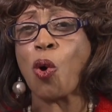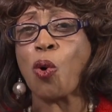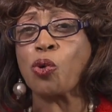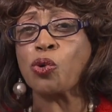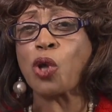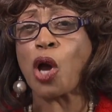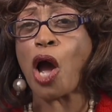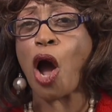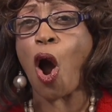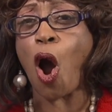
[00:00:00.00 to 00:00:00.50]

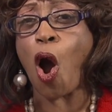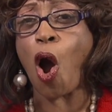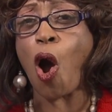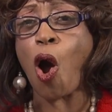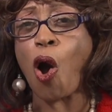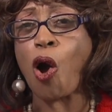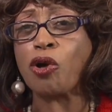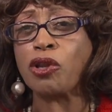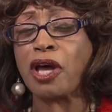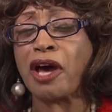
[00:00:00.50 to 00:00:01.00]
on
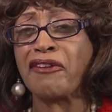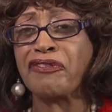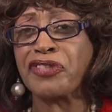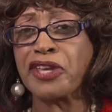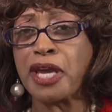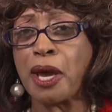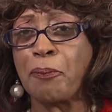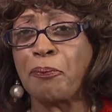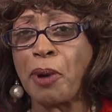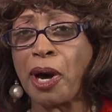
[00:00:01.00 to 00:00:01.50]
all of
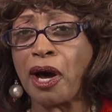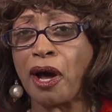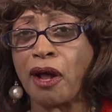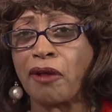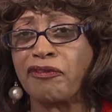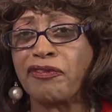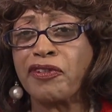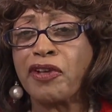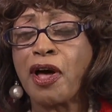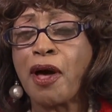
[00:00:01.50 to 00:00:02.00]
the
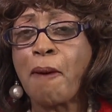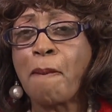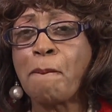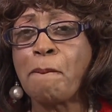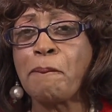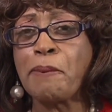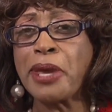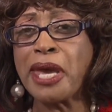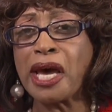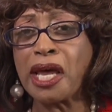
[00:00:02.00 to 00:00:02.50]
above.
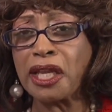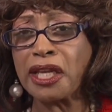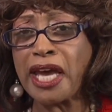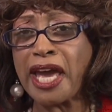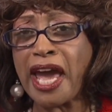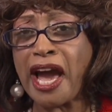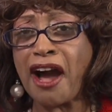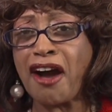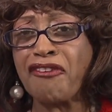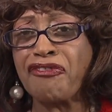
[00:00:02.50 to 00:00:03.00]
Mental
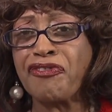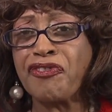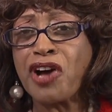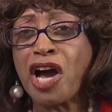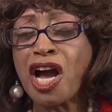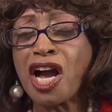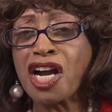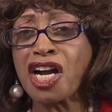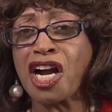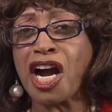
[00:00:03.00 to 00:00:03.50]
health,
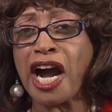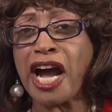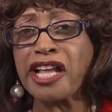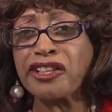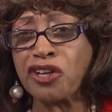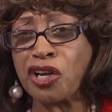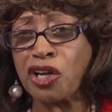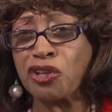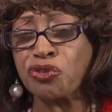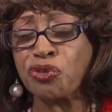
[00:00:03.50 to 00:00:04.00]

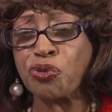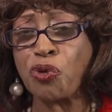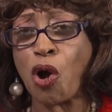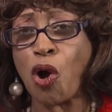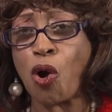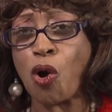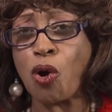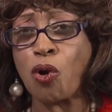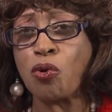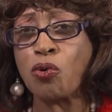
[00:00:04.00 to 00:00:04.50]
gun
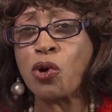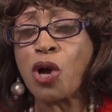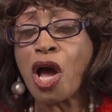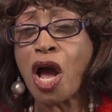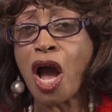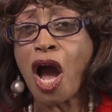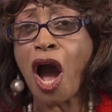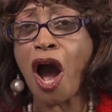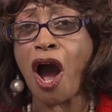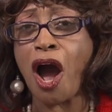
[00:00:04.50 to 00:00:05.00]
control,
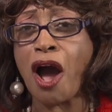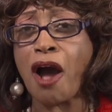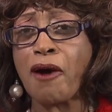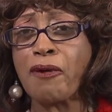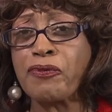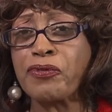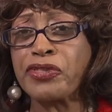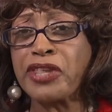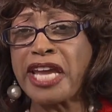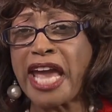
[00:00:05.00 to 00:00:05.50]

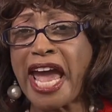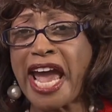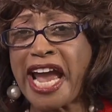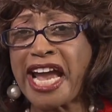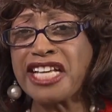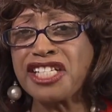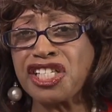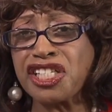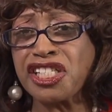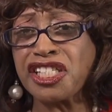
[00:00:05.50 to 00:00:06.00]
the
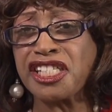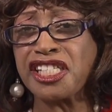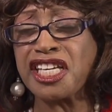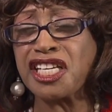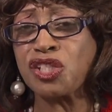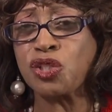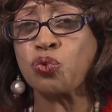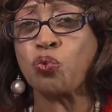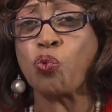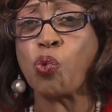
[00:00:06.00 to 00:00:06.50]

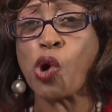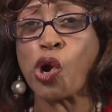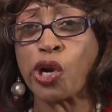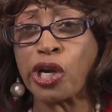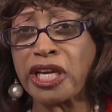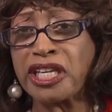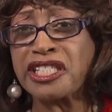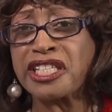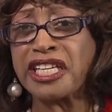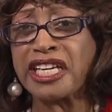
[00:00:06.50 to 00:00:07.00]
agencies
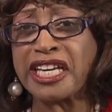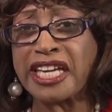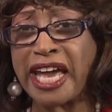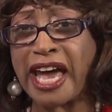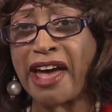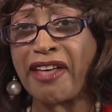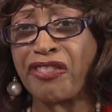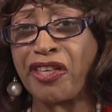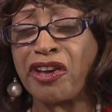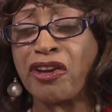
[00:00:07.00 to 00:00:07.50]
working
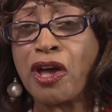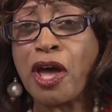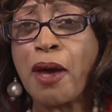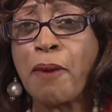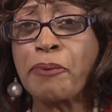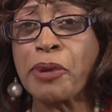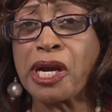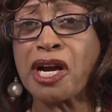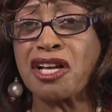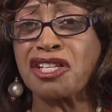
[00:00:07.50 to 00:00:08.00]
together,
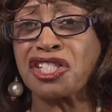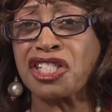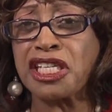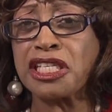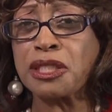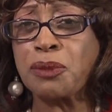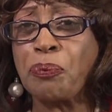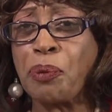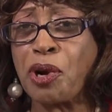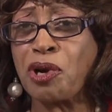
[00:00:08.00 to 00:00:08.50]
because
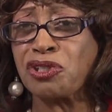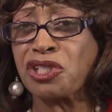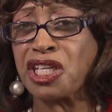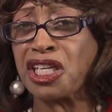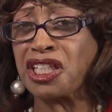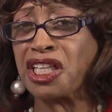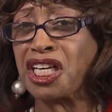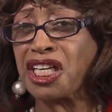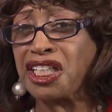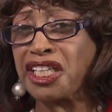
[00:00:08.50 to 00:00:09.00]
this
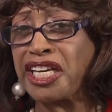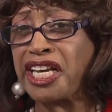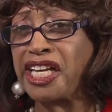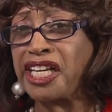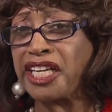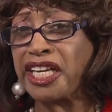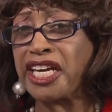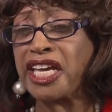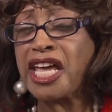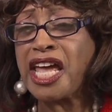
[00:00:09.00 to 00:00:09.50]
person
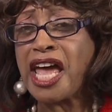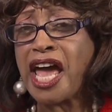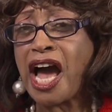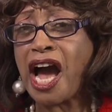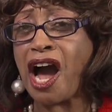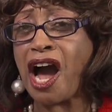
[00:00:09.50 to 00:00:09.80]
clearly